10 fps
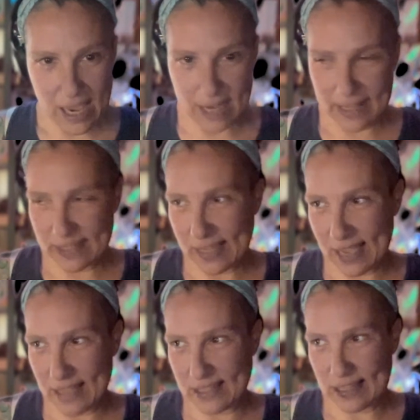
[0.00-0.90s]
And
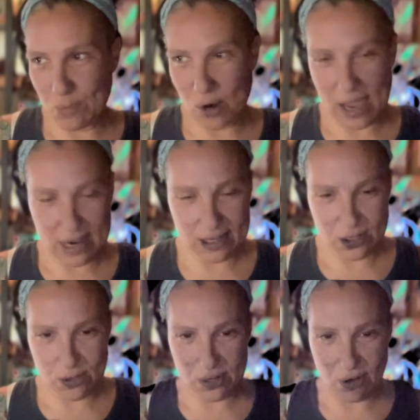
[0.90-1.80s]
it's we're headed
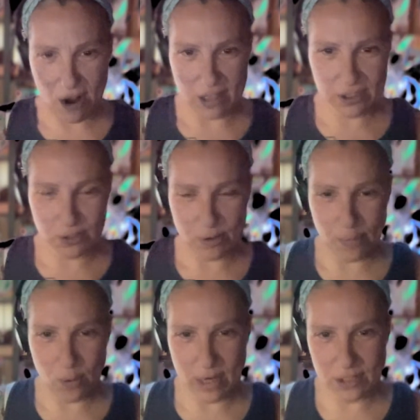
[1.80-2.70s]
to a crux, to a
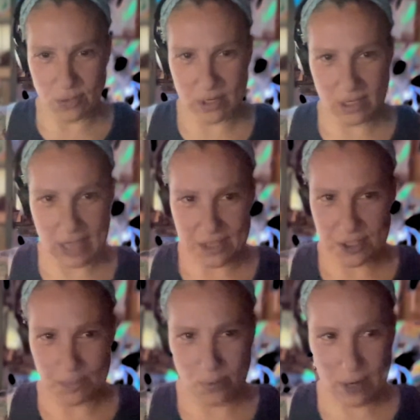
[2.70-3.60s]
point, to a
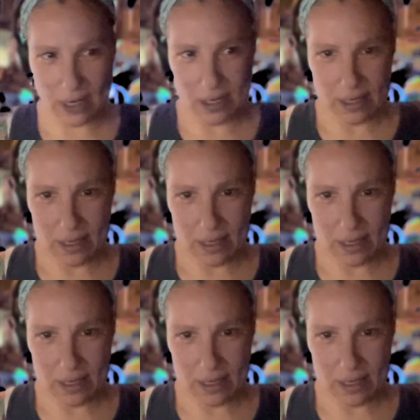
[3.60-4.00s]
collection point,